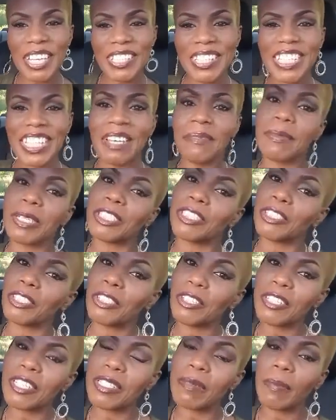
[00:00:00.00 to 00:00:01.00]
that means your
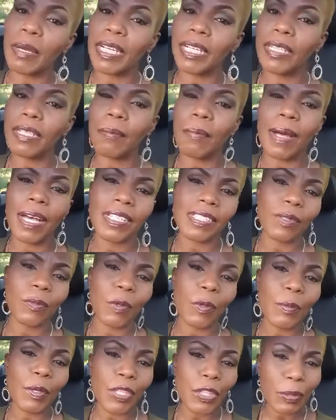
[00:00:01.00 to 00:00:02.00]
earnest money deposit
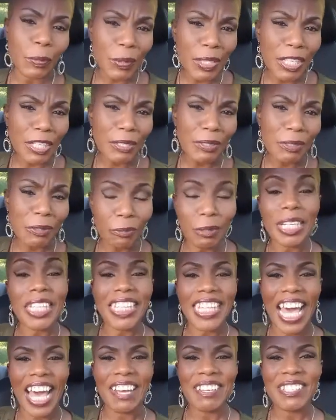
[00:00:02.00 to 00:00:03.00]
will be
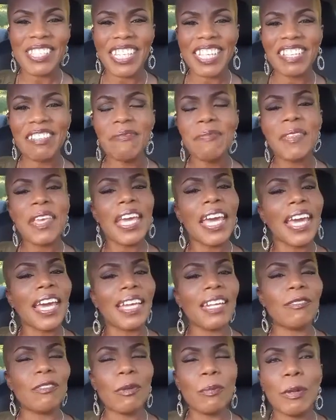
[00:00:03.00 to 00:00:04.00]
$3,000.
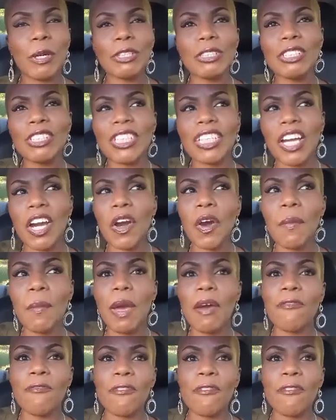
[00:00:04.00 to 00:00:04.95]
And if you're purchasing a home at